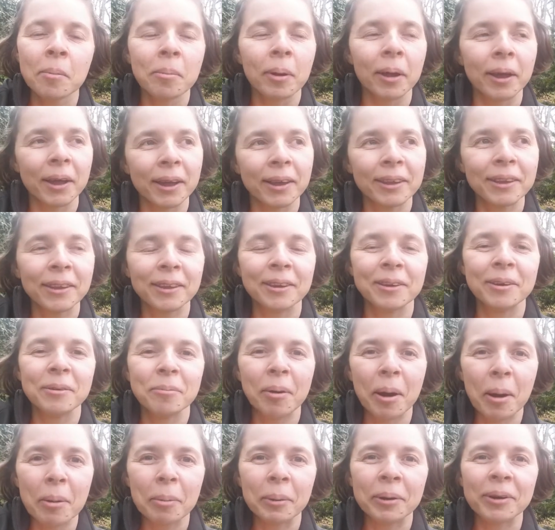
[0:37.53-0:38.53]
And
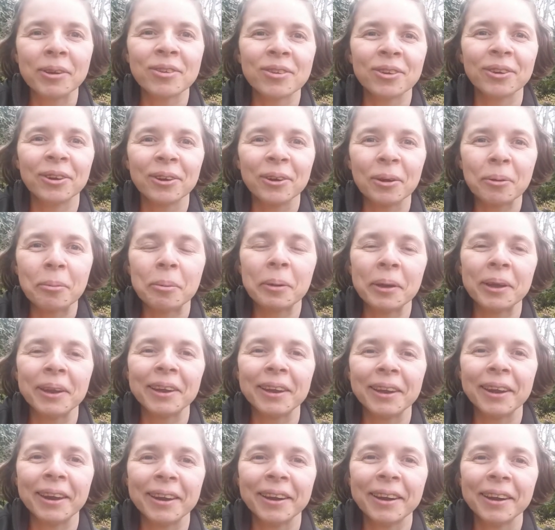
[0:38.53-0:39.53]
in my personal
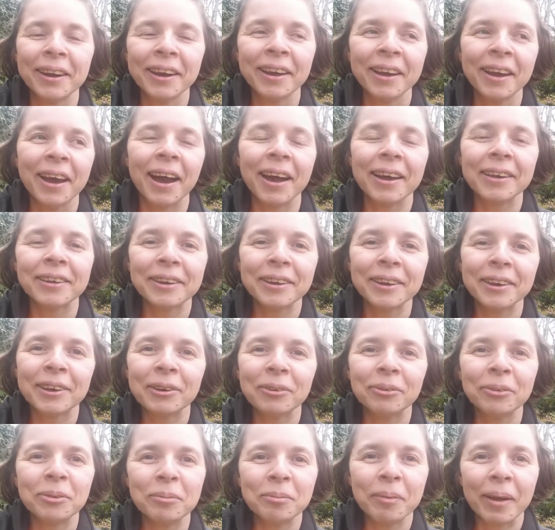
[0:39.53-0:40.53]
opinion, I think
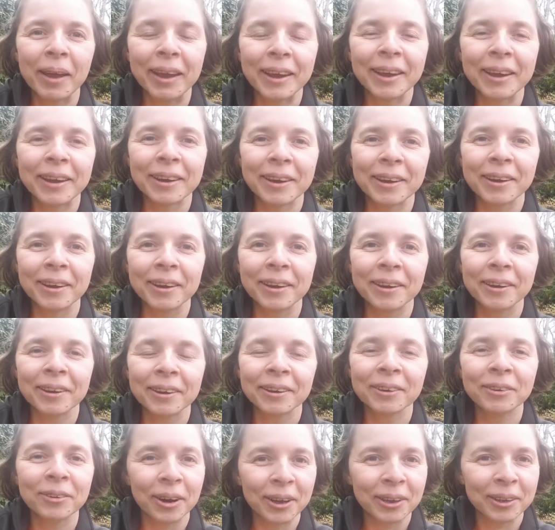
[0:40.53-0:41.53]
he would make a
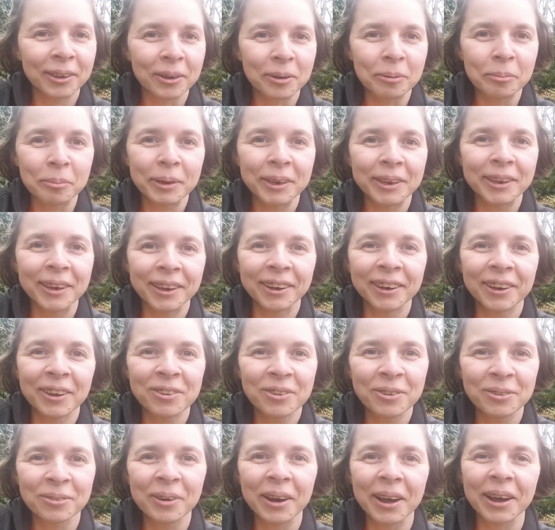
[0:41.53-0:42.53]
great comedian
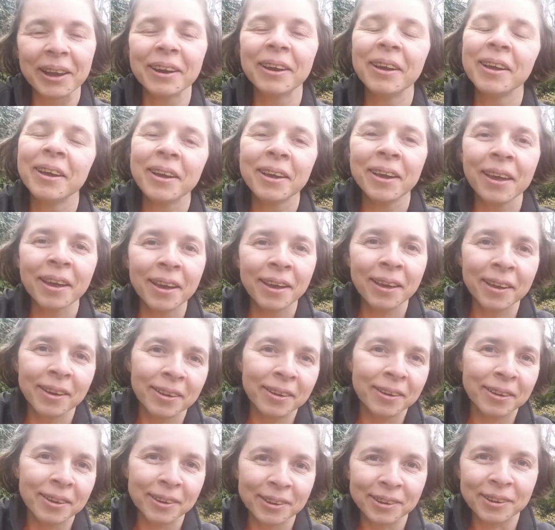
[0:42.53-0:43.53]
as well.
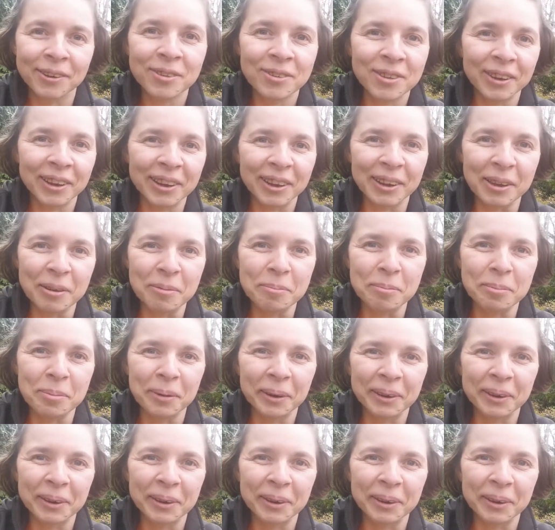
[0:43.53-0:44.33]
Here's the clip.